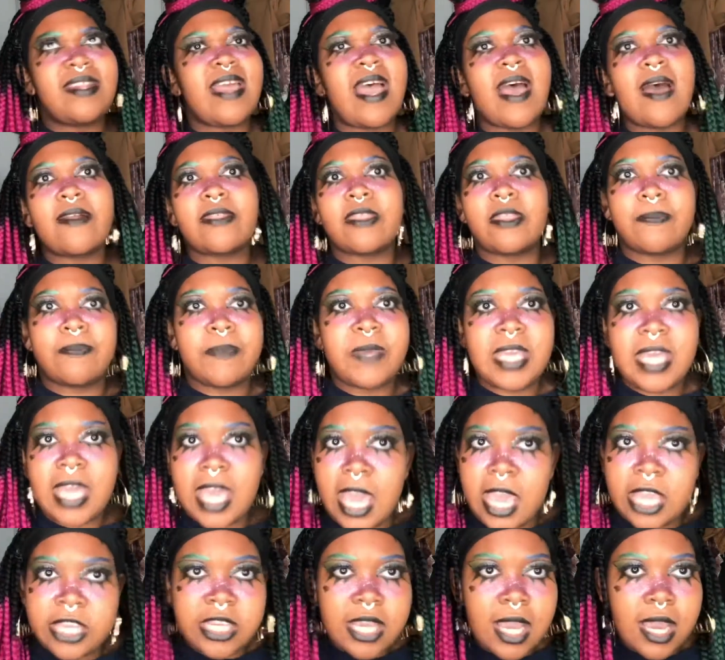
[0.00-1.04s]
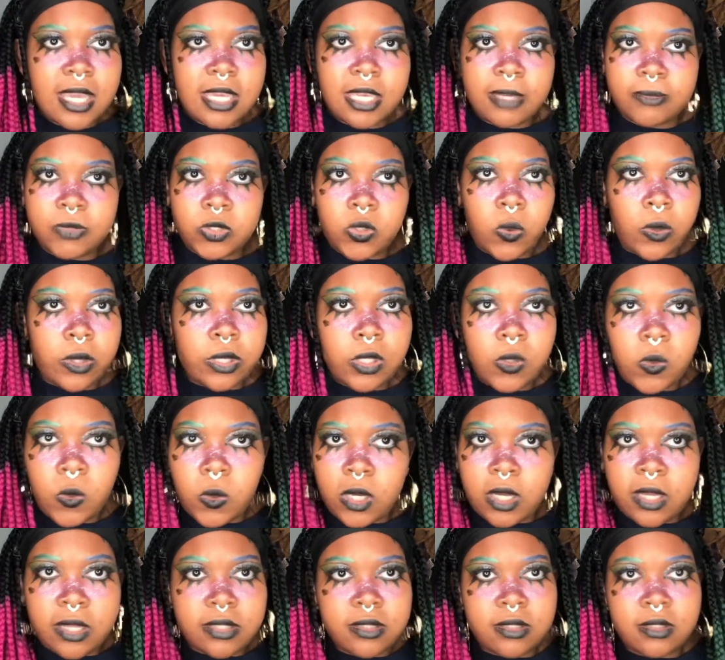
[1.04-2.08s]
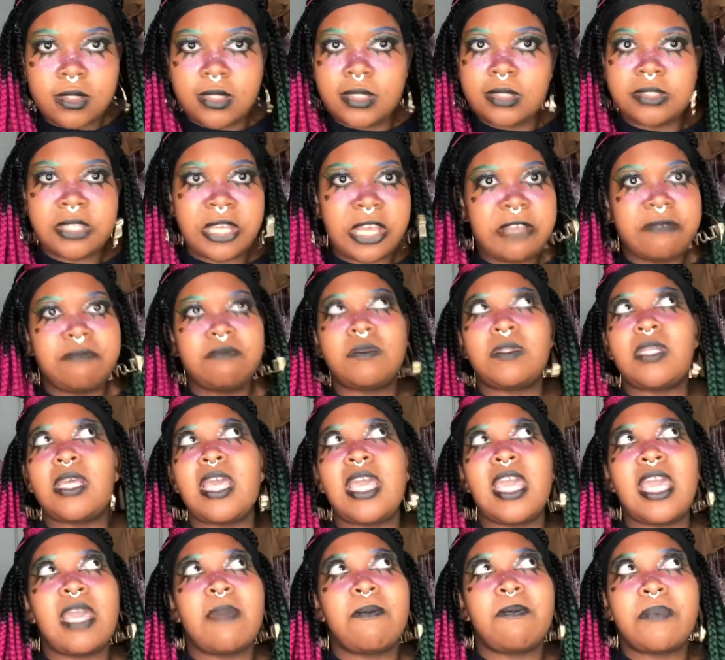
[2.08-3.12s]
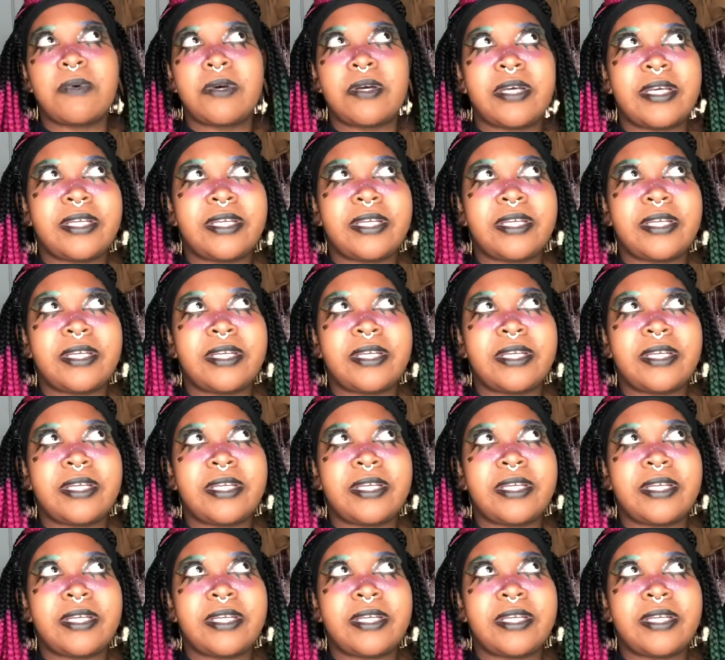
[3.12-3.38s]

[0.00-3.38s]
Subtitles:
at the big age I am, 21, same thing, but